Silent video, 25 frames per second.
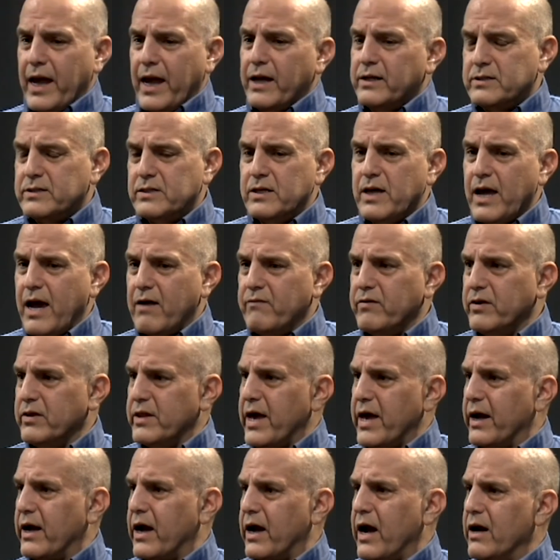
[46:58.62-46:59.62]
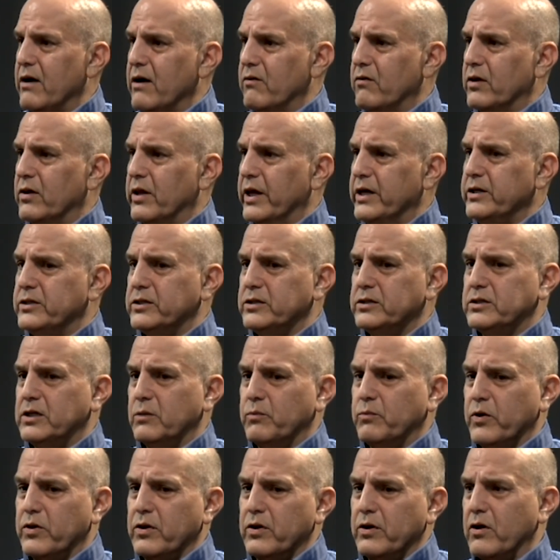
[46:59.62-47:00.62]
see having that kind of relationship
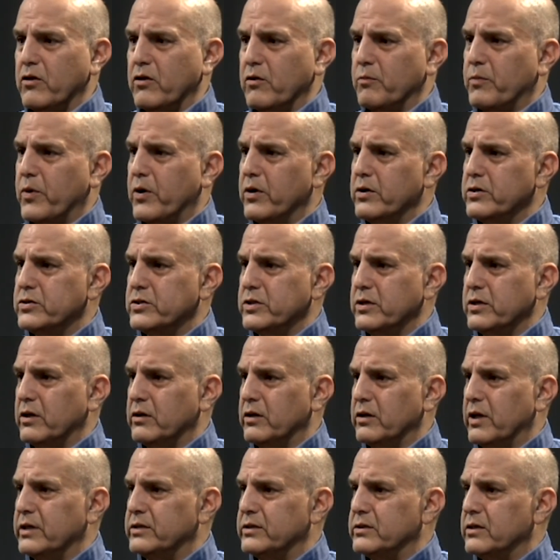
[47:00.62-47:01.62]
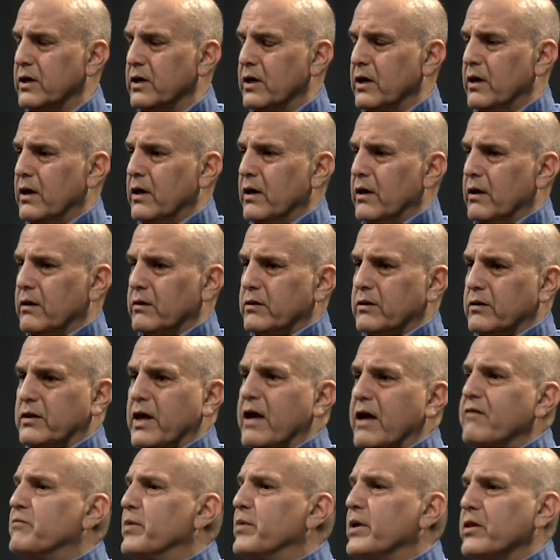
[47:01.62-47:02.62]
with another person unless
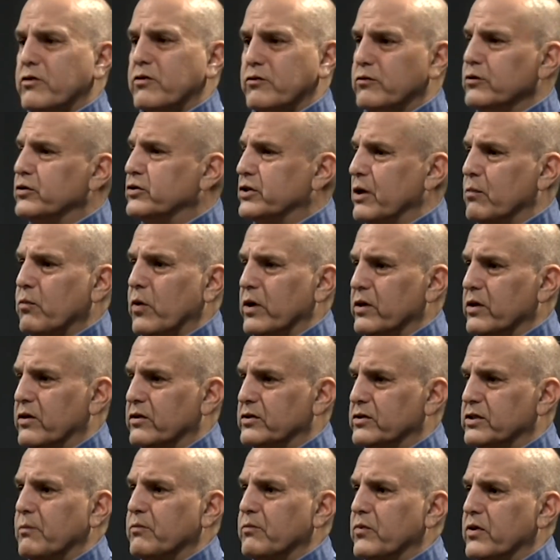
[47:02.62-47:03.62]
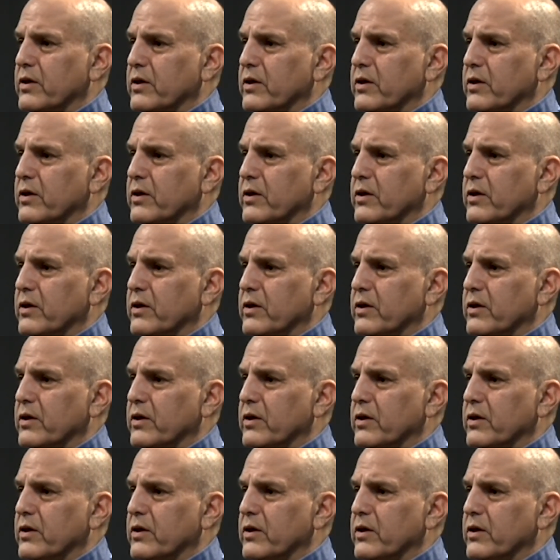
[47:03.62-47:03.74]
they've been through somewhat something